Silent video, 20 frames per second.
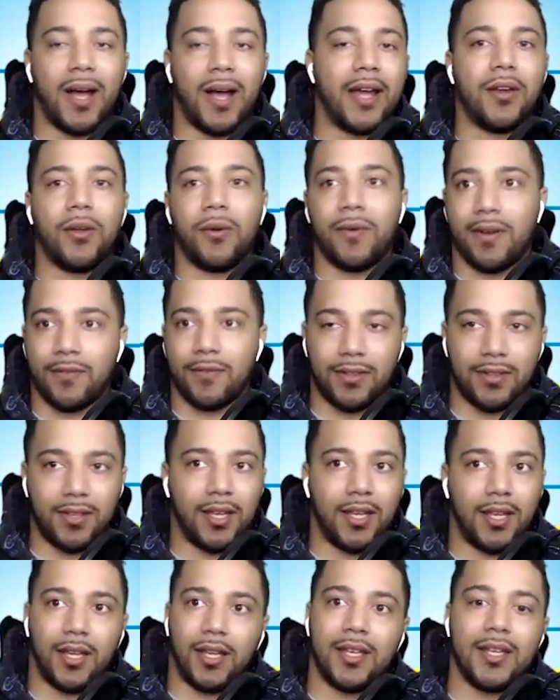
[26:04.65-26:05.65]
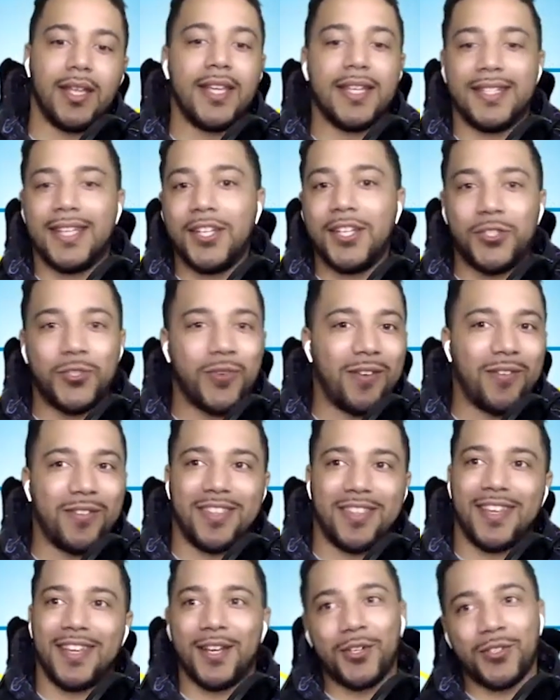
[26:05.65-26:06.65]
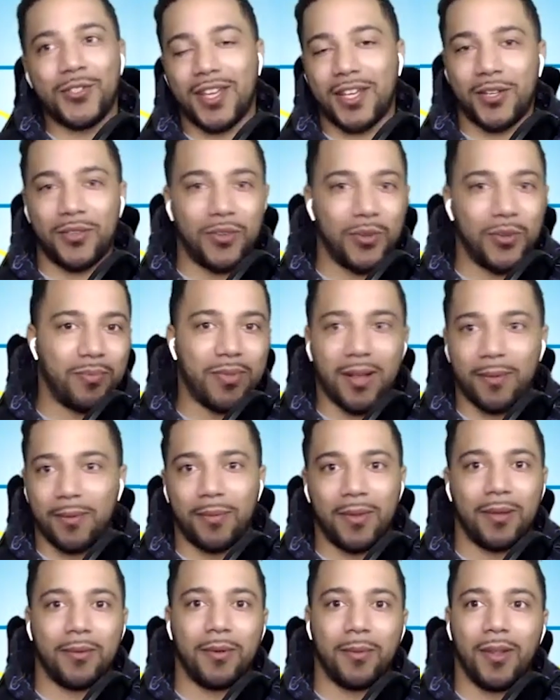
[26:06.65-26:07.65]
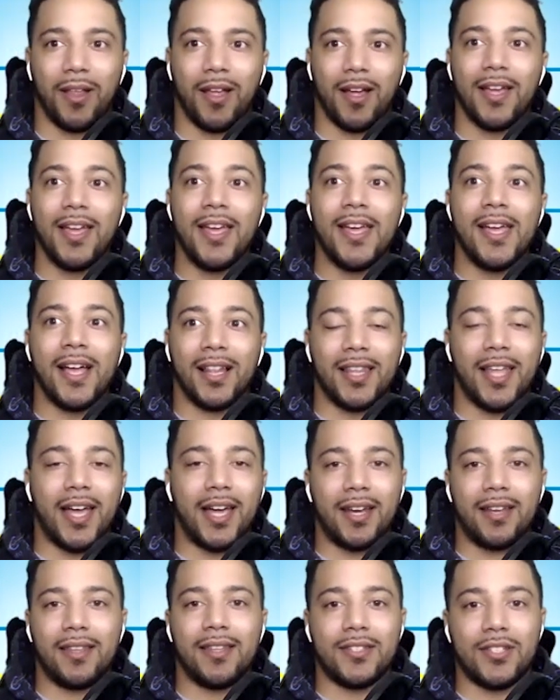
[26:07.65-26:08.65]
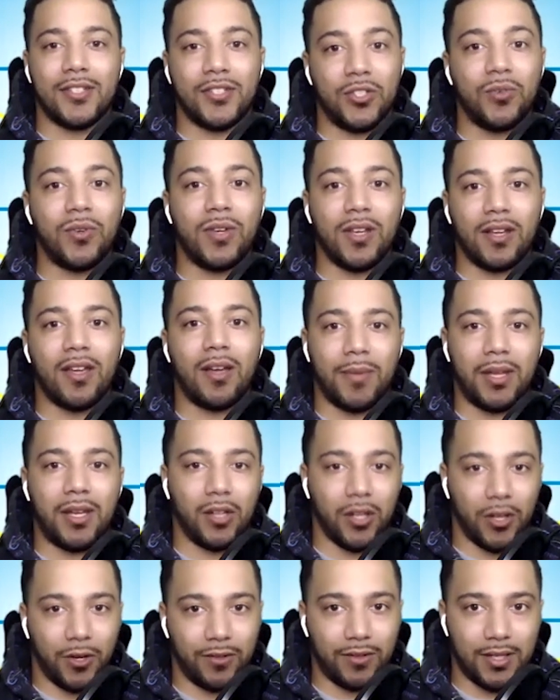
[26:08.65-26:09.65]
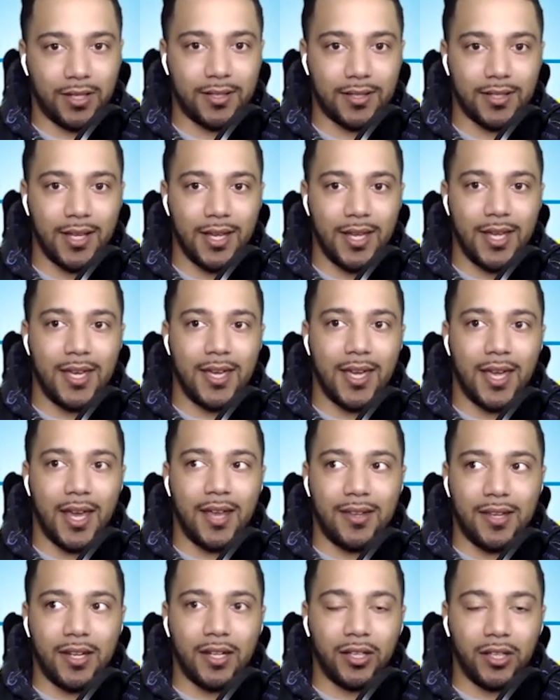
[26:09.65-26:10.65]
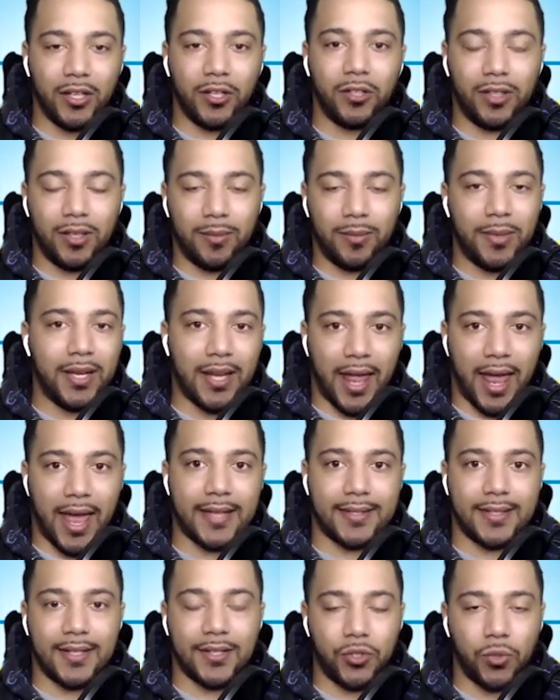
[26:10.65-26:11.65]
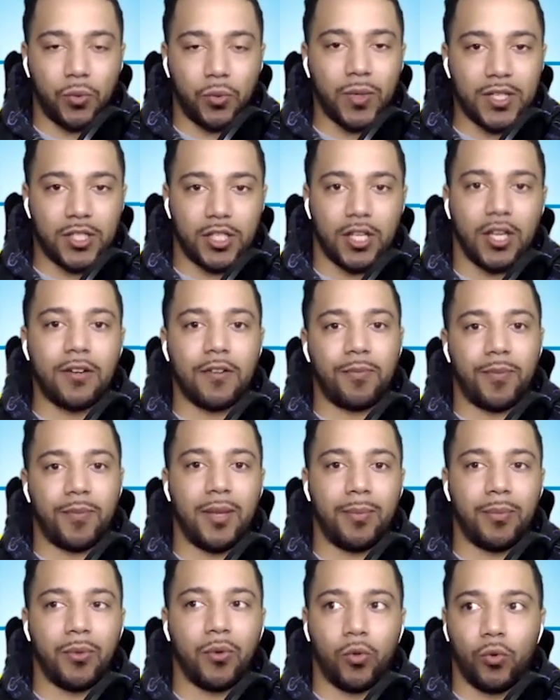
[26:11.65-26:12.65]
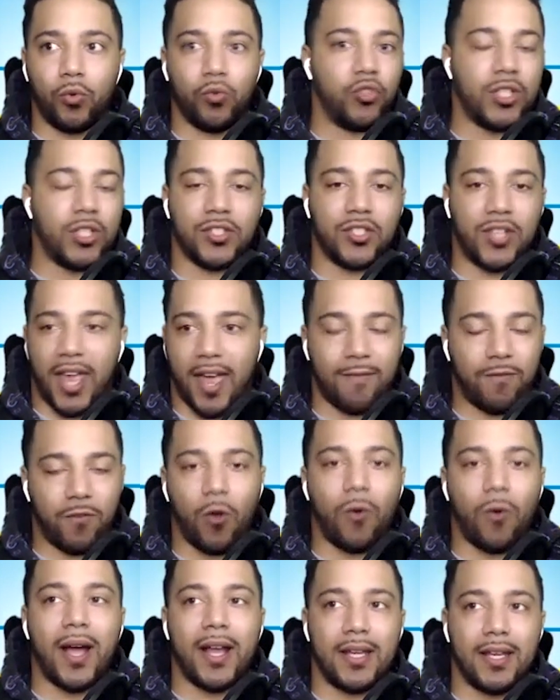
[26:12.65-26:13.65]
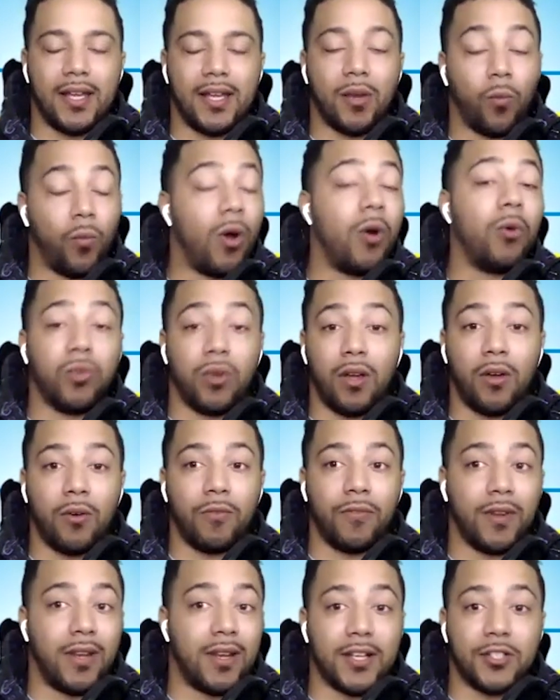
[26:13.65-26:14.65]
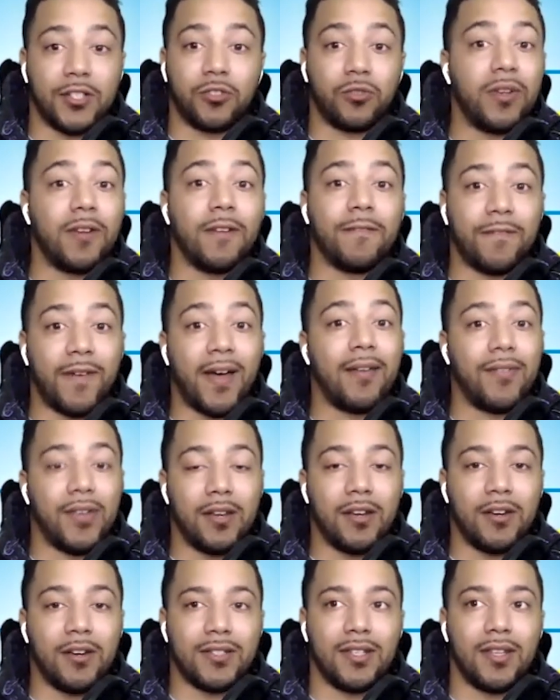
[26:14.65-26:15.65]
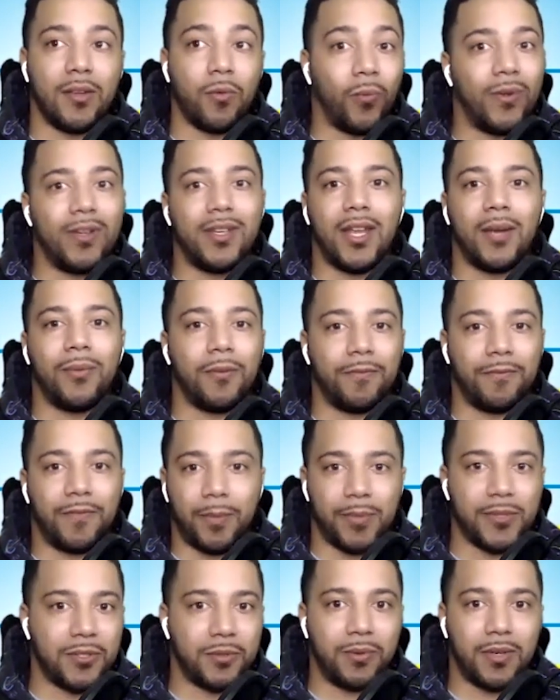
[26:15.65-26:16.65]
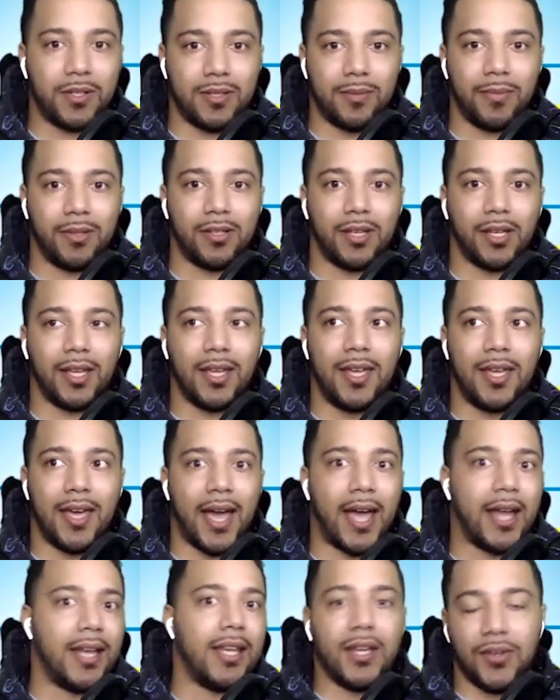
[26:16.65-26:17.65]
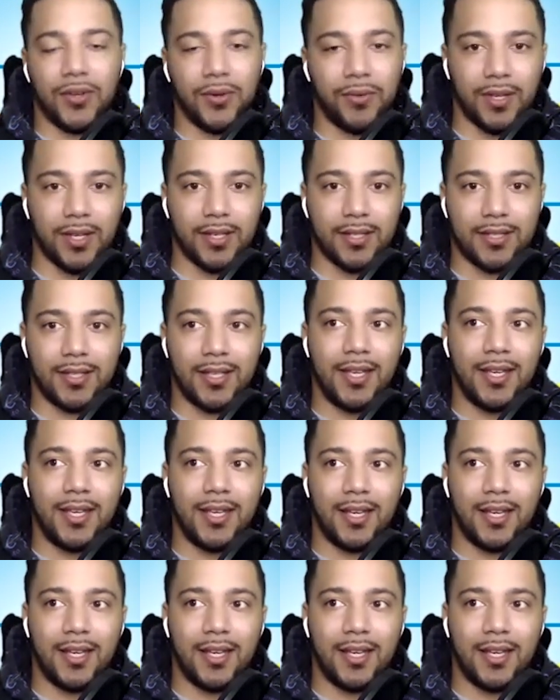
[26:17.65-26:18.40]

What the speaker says: I know everything. I can teach you everything. Here's how you do blah, blah, blah, blah, blah. A lot of this is you can come in and learn this and then literally be an asset to a ton of people who just have no idea and won't know for the next 3 to 5 years. And then one day we'll flip a switch and be like, I need to do this.